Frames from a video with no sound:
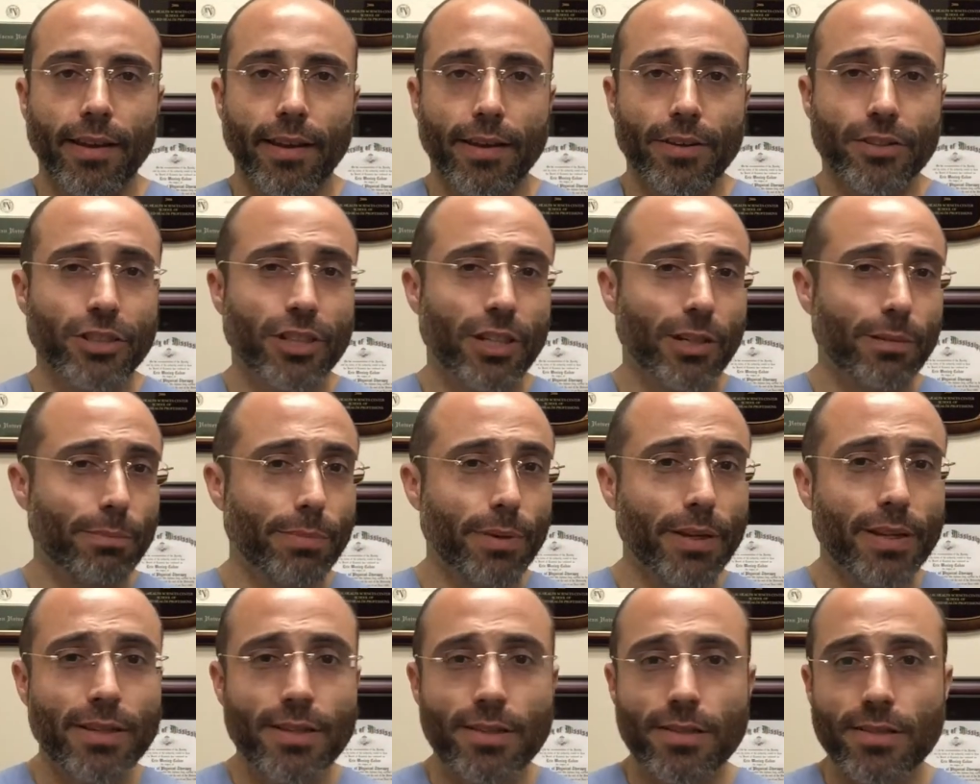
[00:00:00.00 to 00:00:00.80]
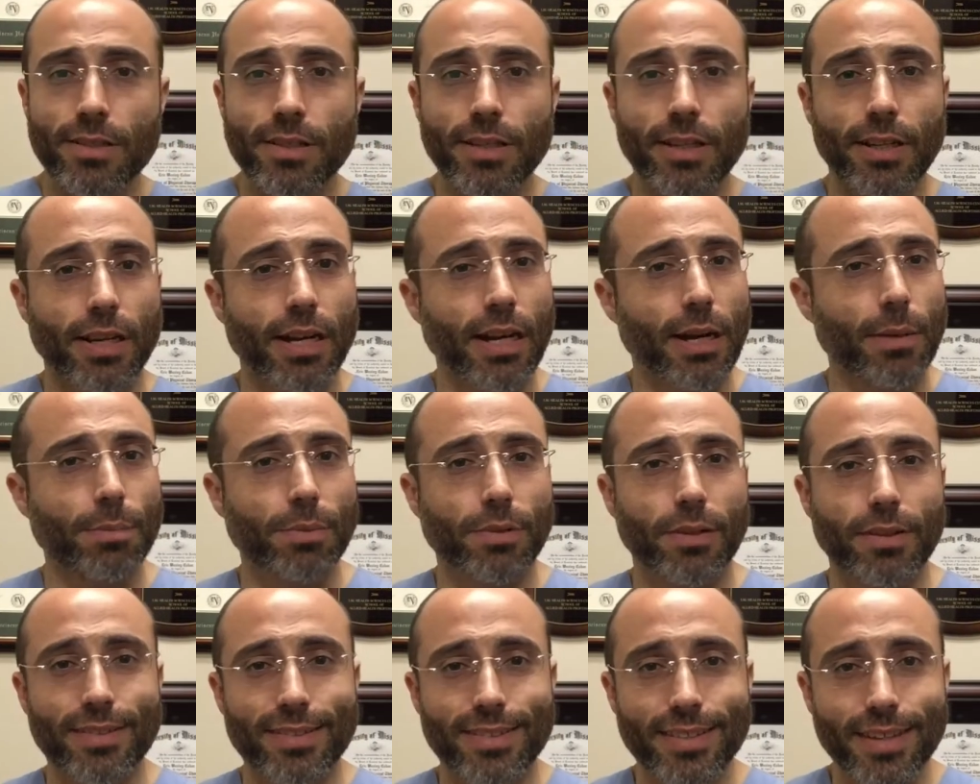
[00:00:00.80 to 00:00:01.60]
She had been to see a
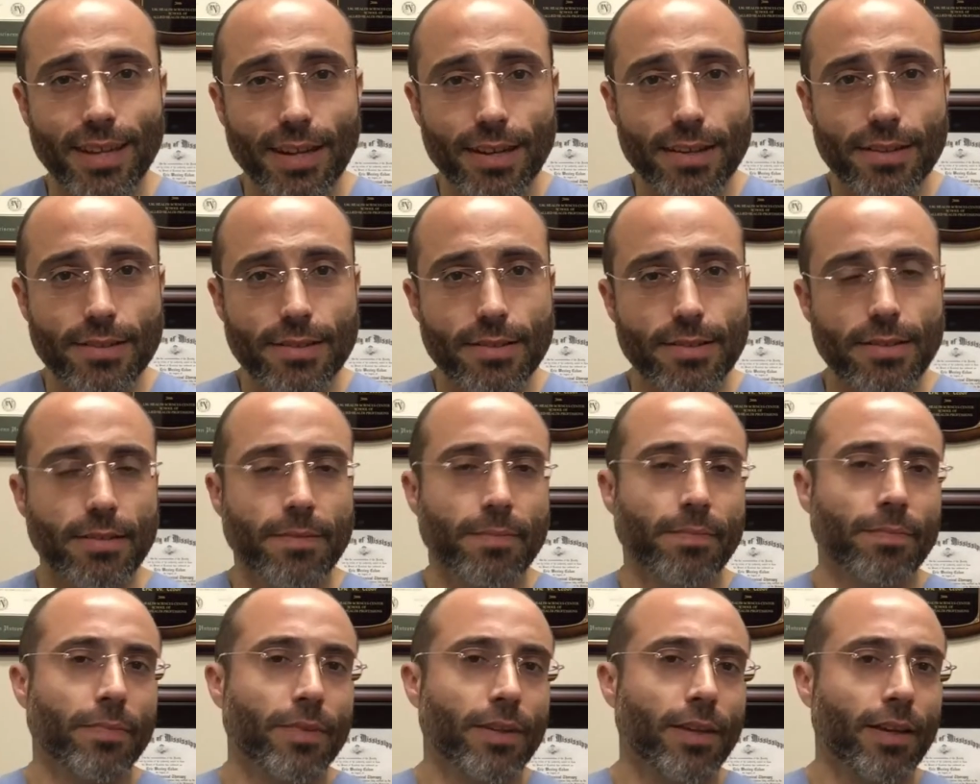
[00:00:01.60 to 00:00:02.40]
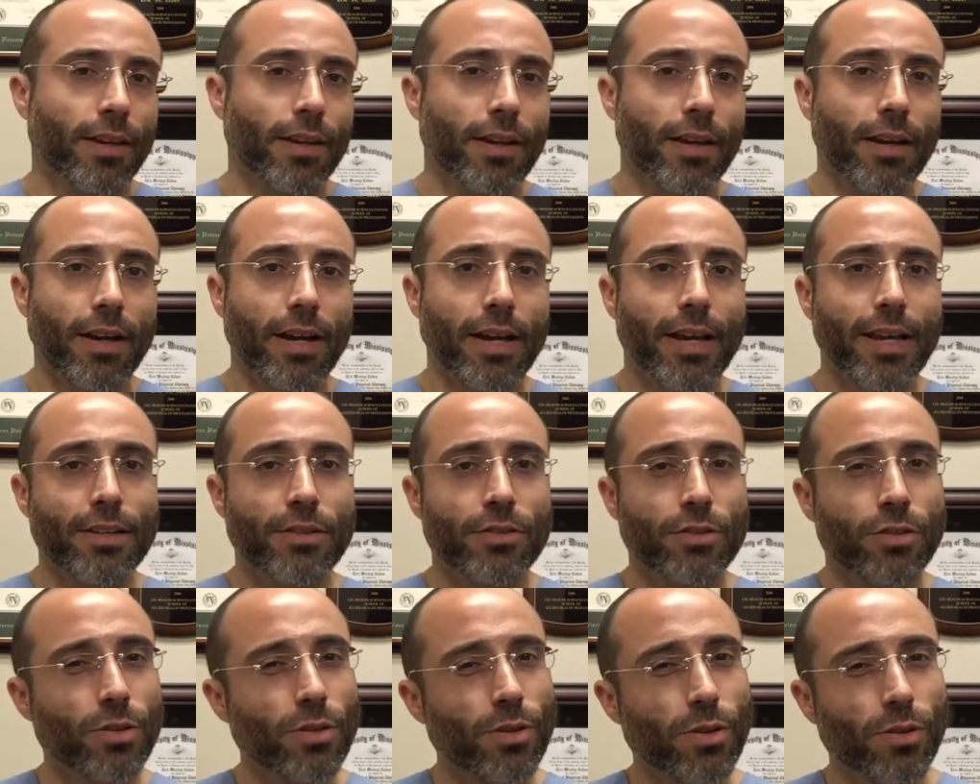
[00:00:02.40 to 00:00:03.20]
couple of dentists,
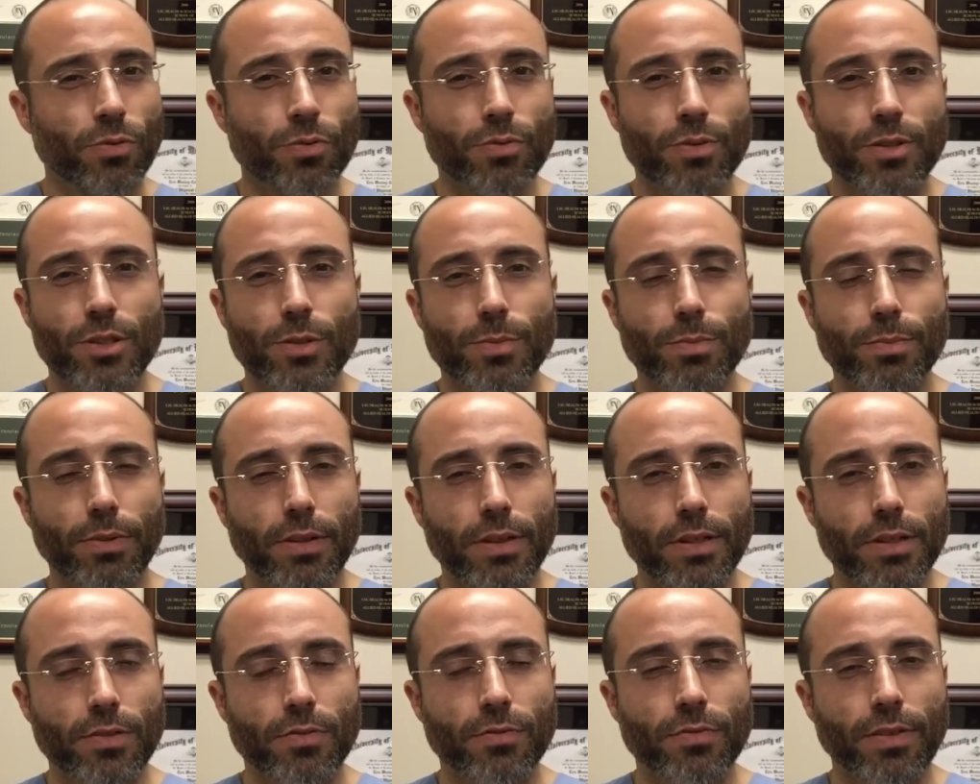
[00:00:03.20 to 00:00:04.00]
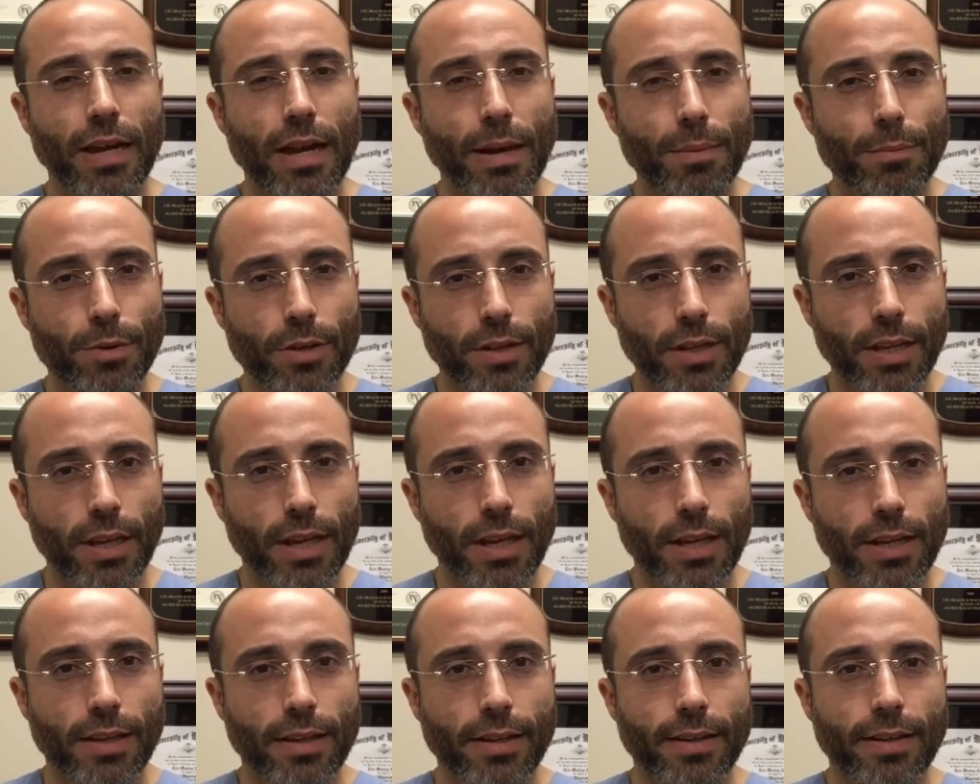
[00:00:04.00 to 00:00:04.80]
had 2 to 3 splints
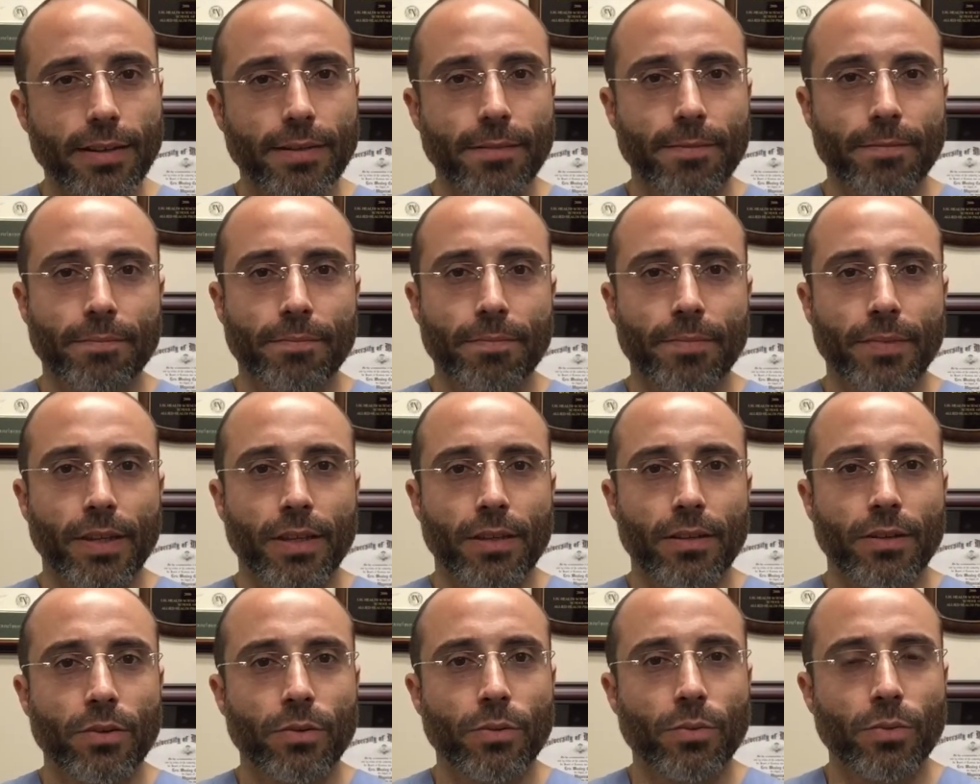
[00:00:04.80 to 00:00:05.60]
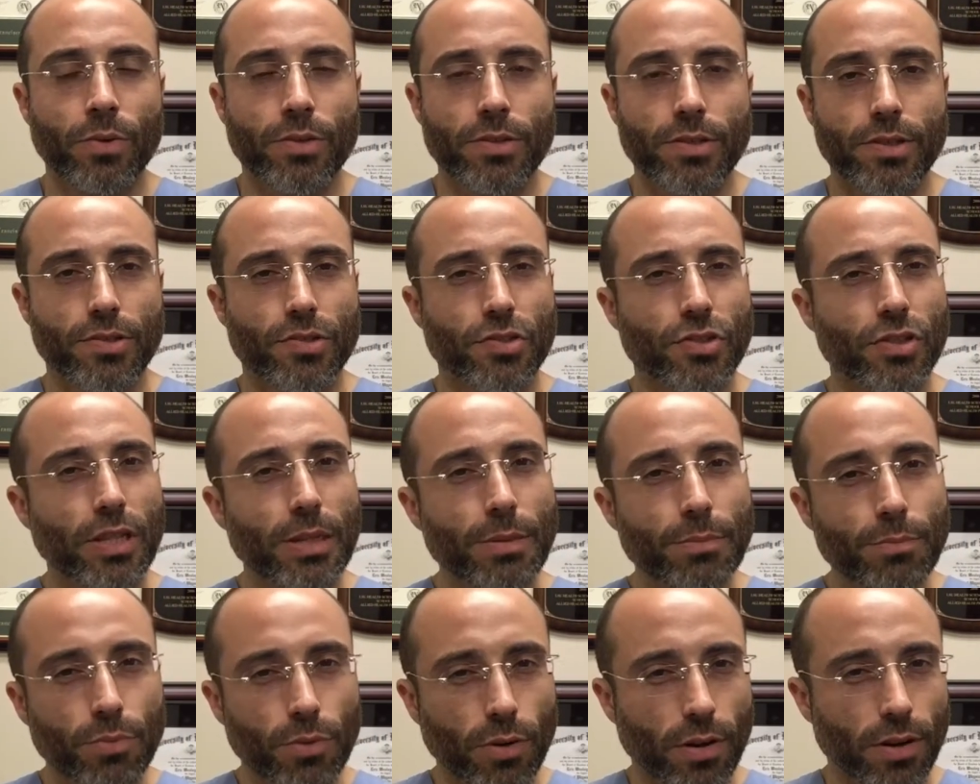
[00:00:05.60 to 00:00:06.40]
fabricated, was a
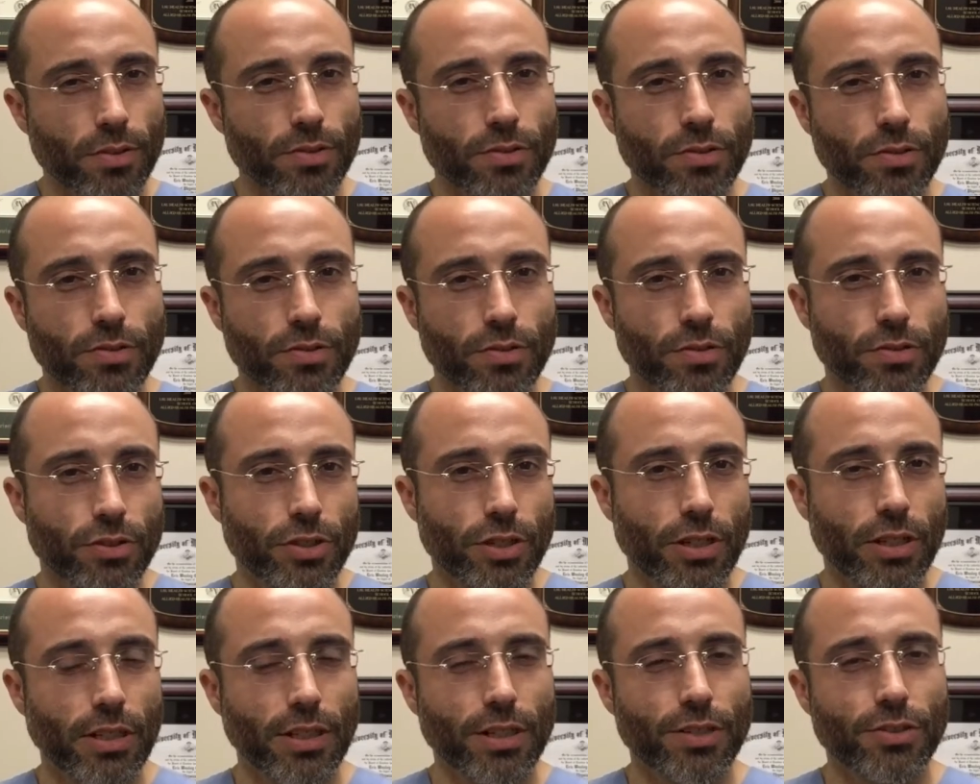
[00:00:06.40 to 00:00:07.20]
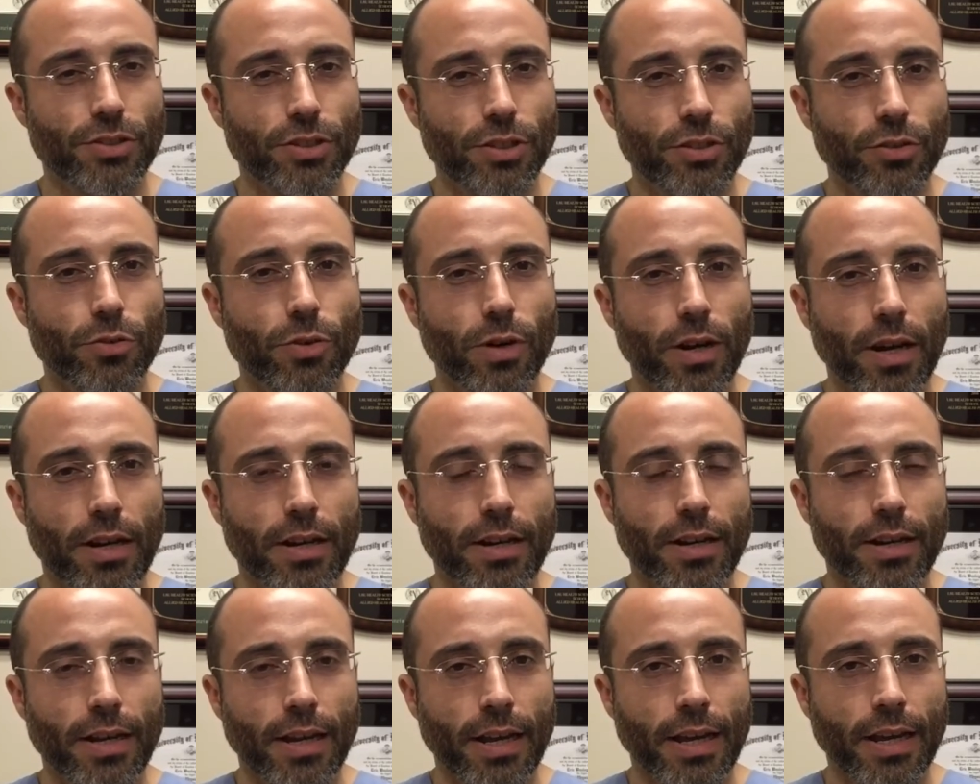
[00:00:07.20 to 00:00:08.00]
sleep bruxer, so she clenched and
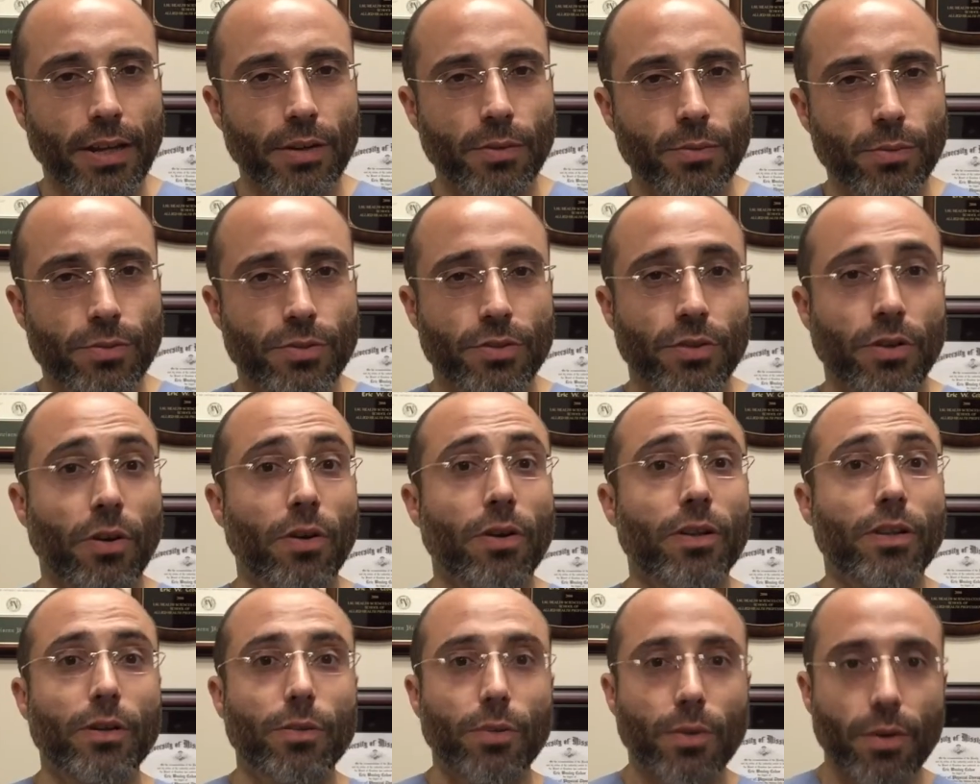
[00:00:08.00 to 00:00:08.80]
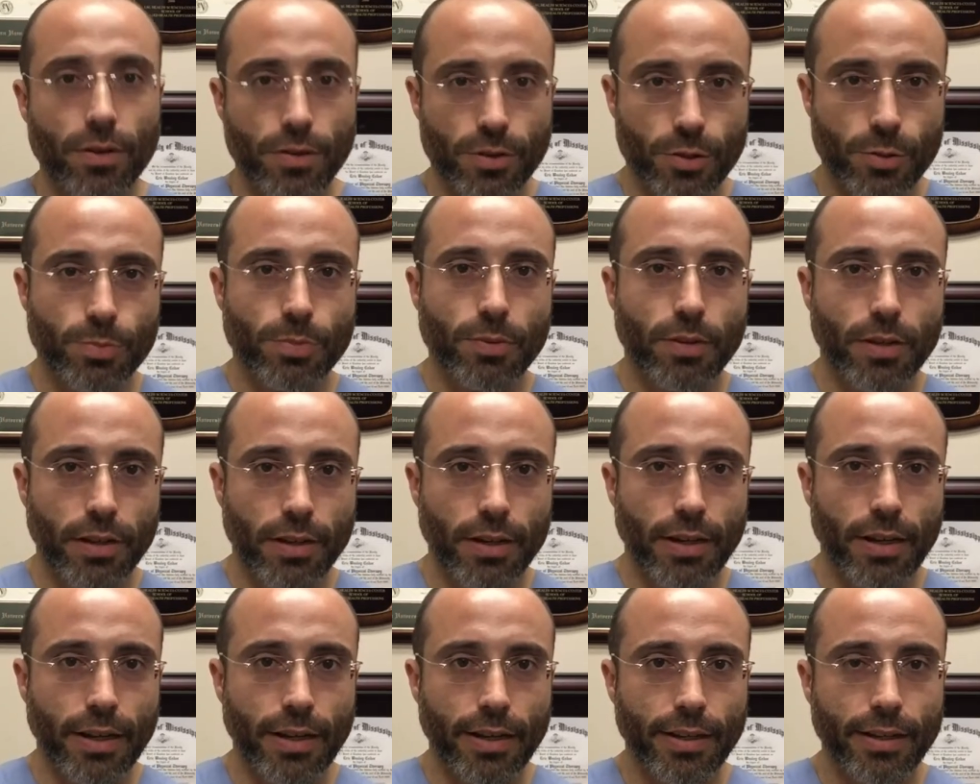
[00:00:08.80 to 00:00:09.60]
grinded at night, was currently wearing a splint at
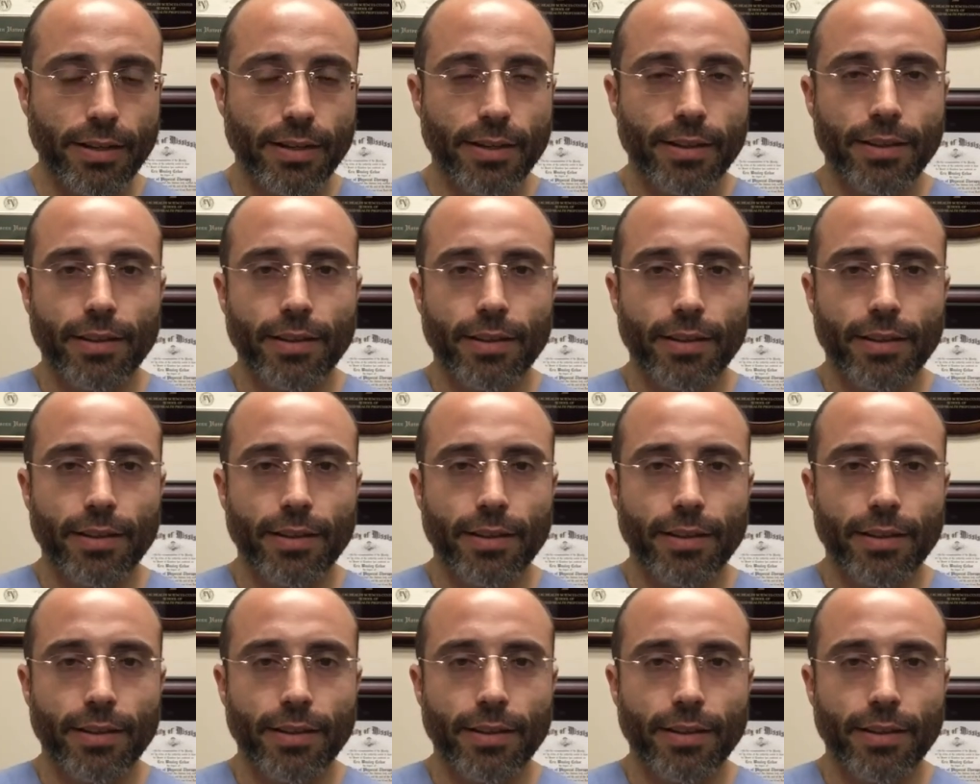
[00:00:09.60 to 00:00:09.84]
night,